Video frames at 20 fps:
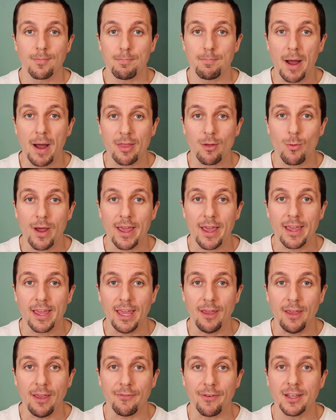By the way,
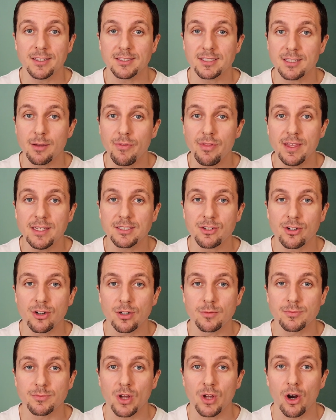if some of these
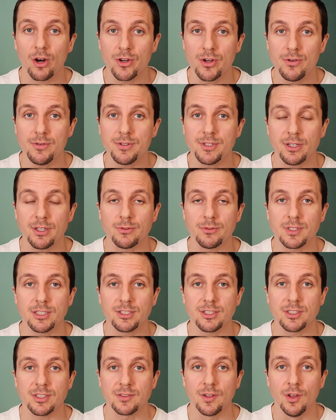terms are new to you,
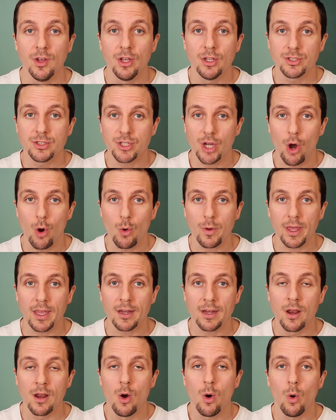such as
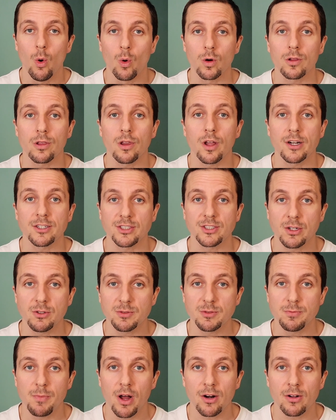token or large
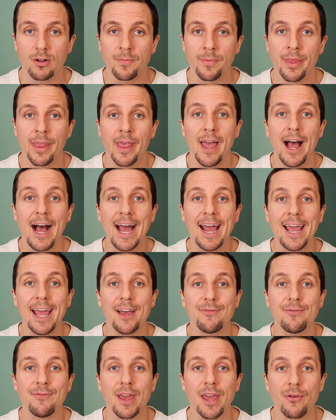language model, I
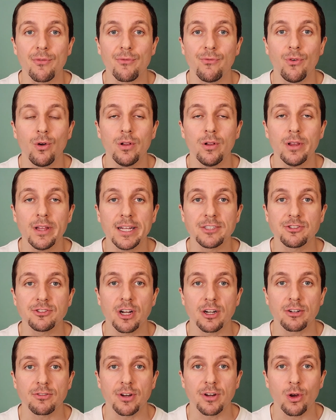have a full
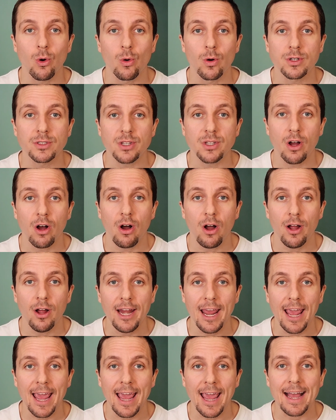introductory course on
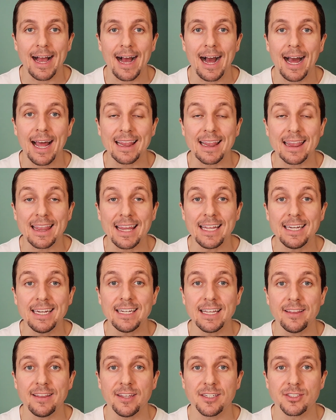AI linked
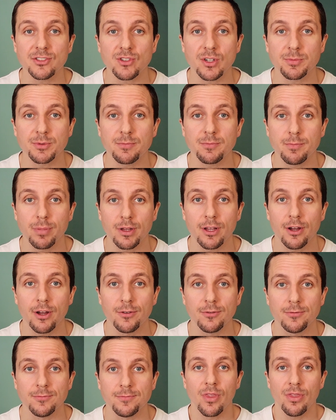in the description
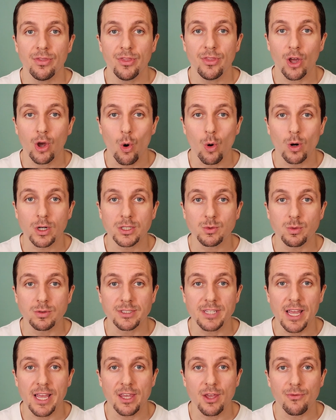below. The course will
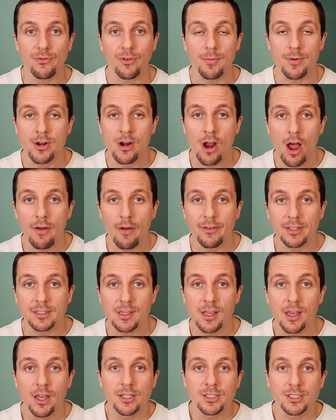take you from novice
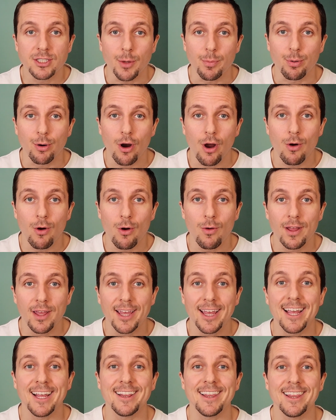to pro
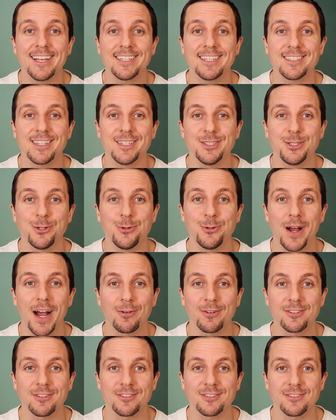in less than 2
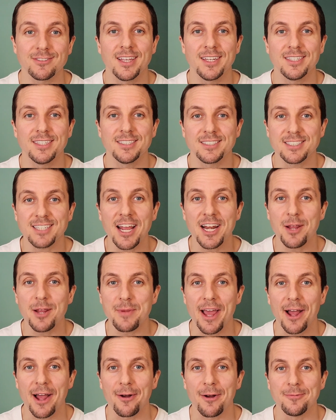hours. Sign up
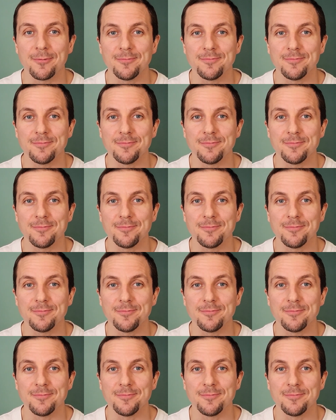now.